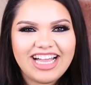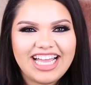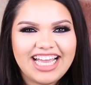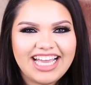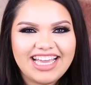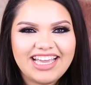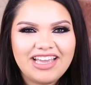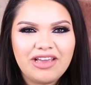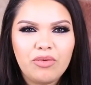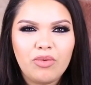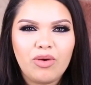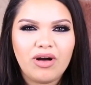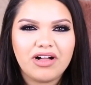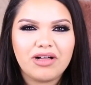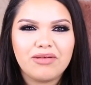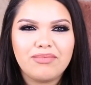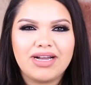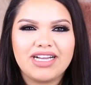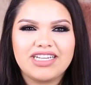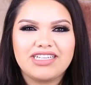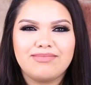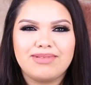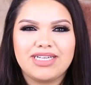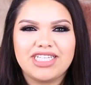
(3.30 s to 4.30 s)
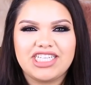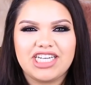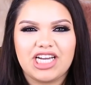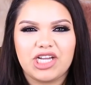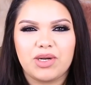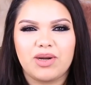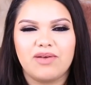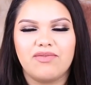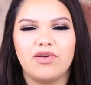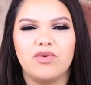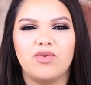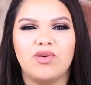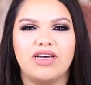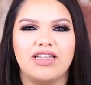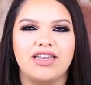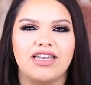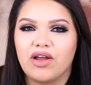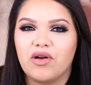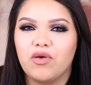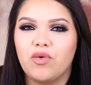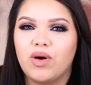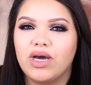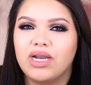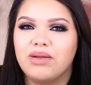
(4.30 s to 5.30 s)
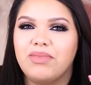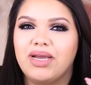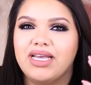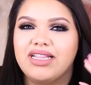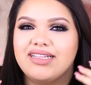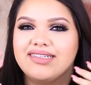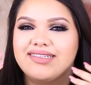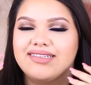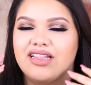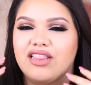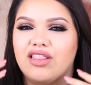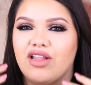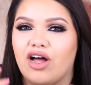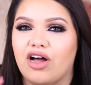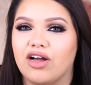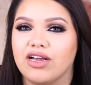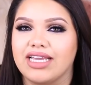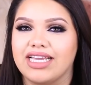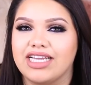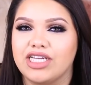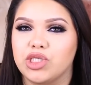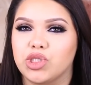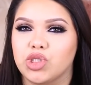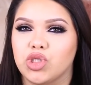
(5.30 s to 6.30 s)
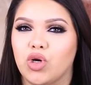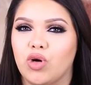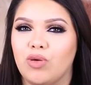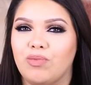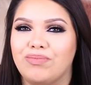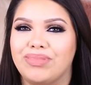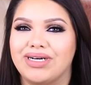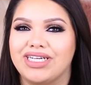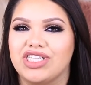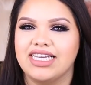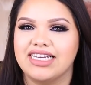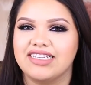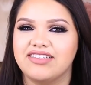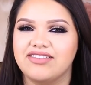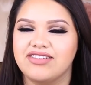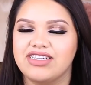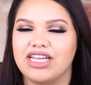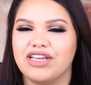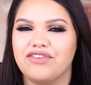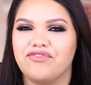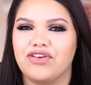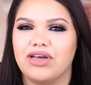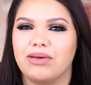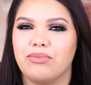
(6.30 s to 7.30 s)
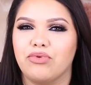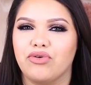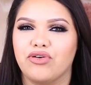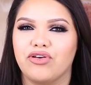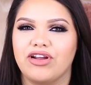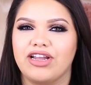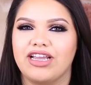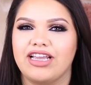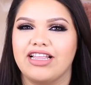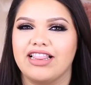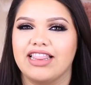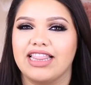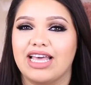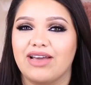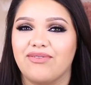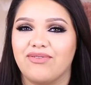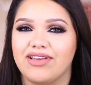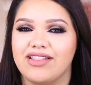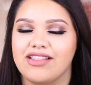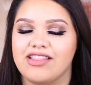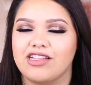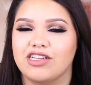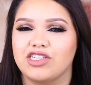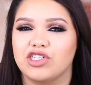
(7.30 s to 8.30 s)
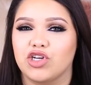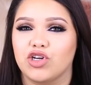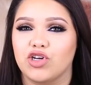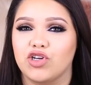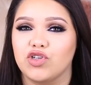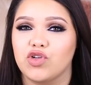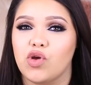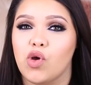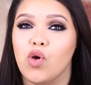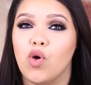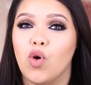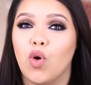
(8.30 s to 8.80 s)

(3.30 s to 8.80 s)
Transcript: hey. Welcome back to my channel, everyone. I don't want to make this a long intro, but yesterday, February 11th, turned